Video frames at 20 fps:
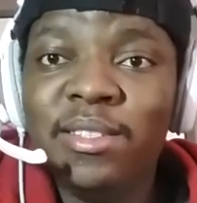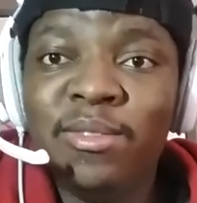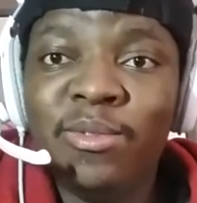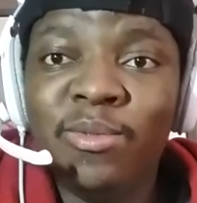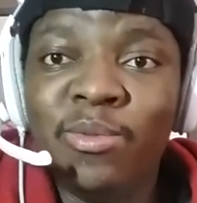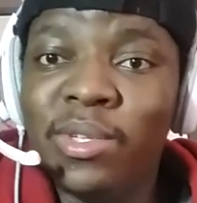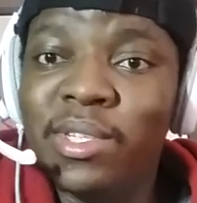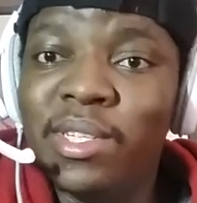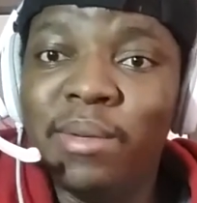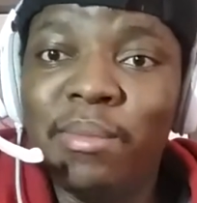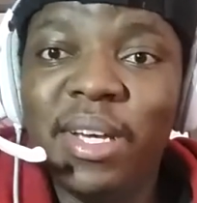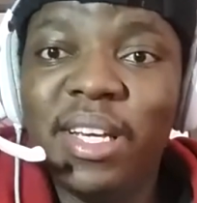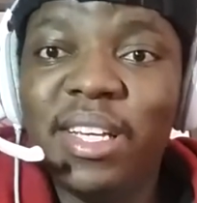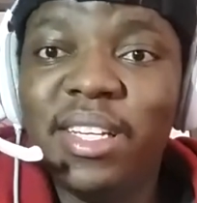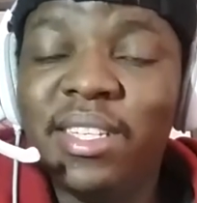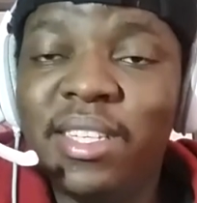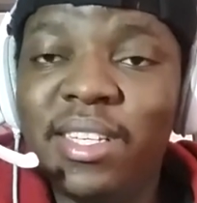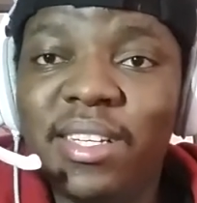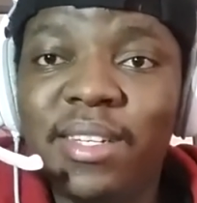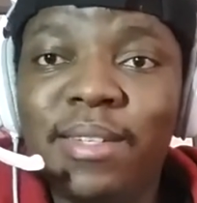was
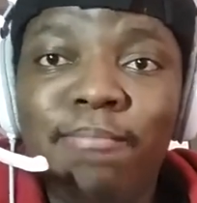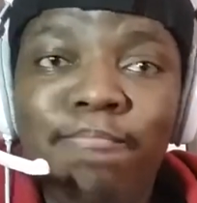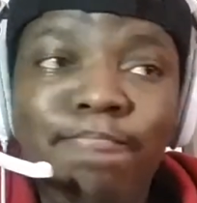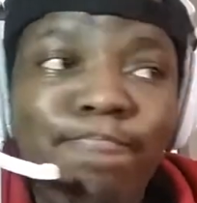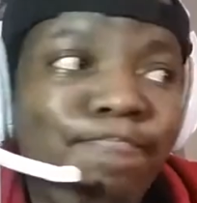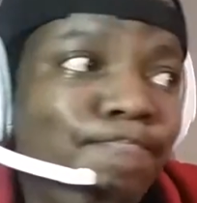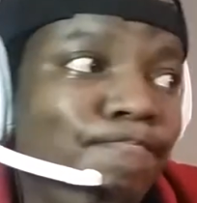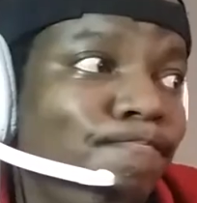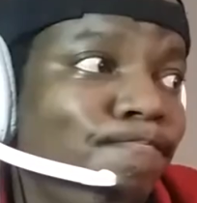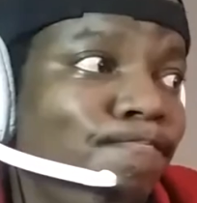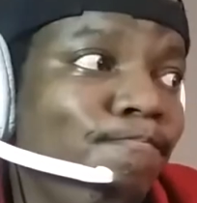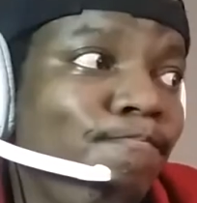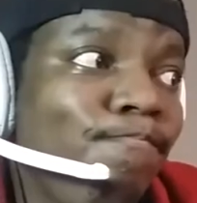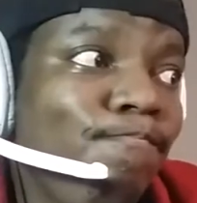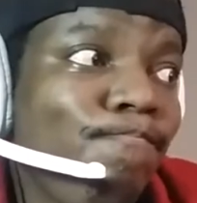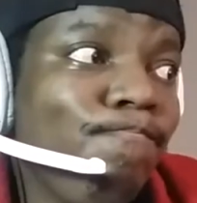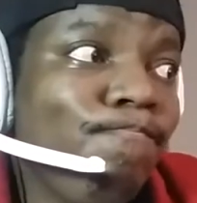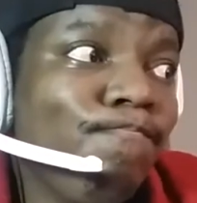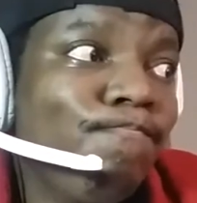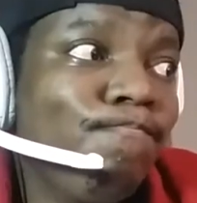amazing.
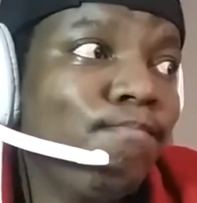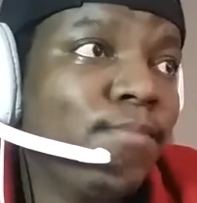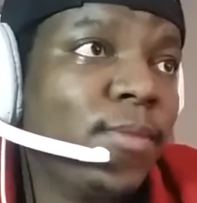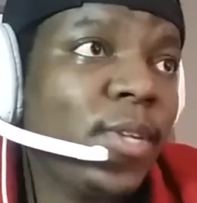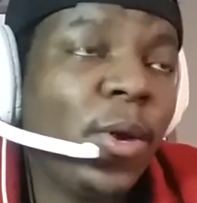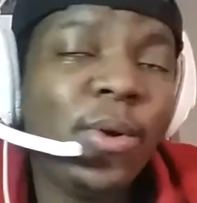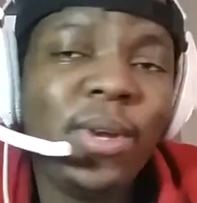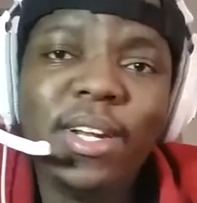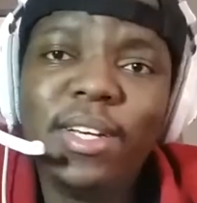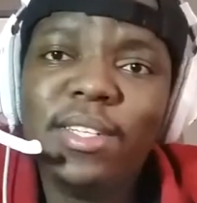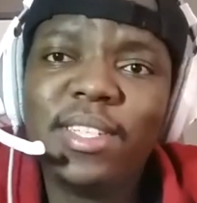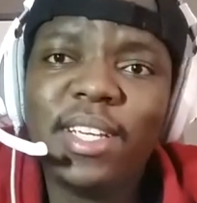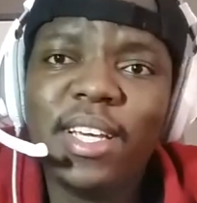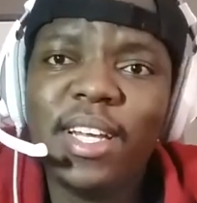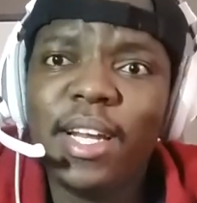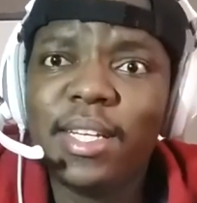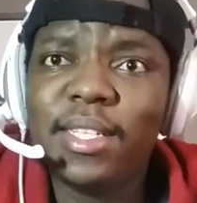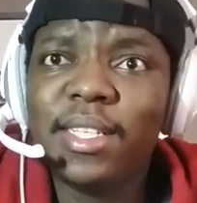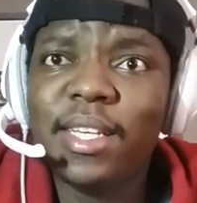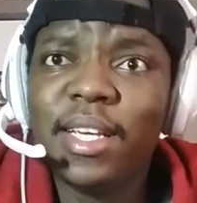What else
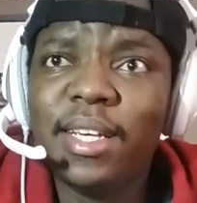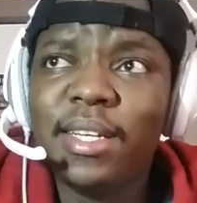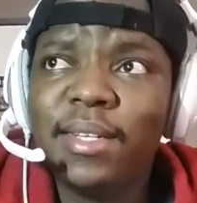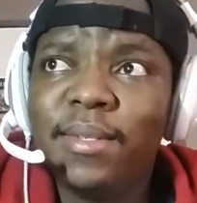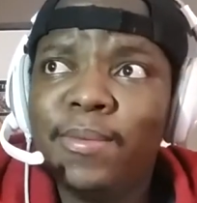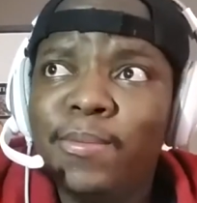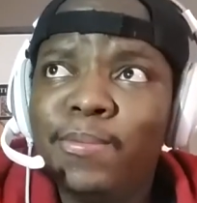can I say?